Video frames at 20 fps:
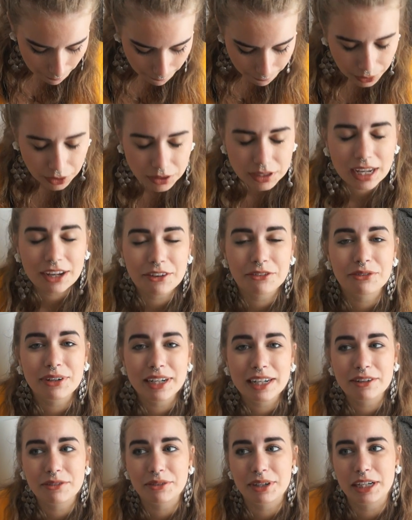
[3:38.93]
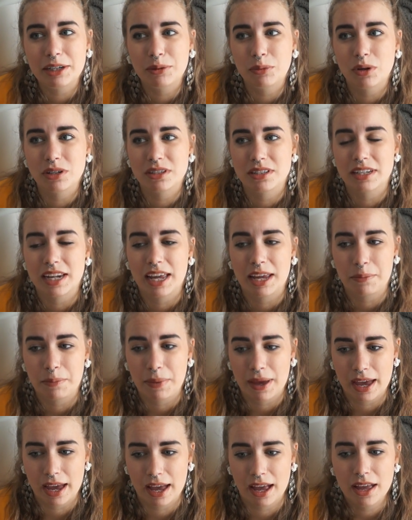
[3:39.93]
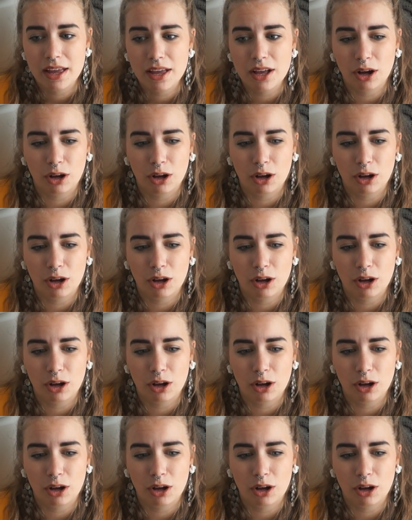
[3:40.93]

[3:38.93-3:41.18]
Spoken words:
But I really, really wanted a pair